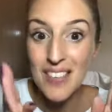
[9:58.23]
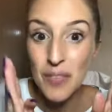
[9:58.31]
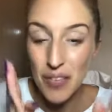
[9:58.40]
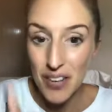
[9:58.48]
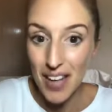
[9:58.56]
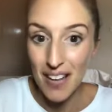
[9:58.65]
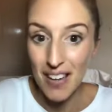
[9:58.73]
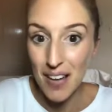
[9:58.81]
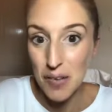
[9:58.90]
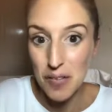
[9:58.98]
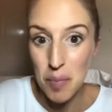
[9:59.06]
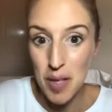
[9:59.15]
we've hit
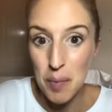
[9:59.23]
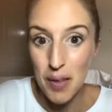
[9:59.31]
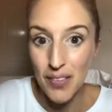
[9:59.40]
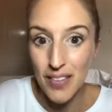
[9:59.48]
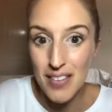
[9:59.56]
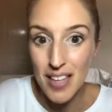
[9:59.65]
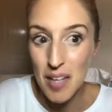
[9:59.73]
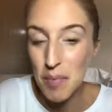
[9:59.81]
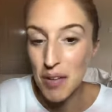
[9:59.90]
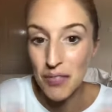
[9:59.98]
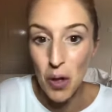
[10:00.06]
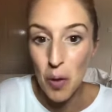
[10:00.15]
1,000 people on the team,
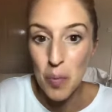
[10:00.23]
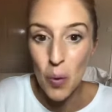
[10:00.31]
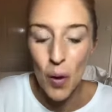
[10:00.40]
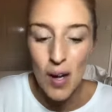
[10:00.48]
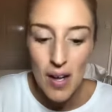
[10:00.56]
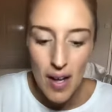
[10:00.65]
if not more.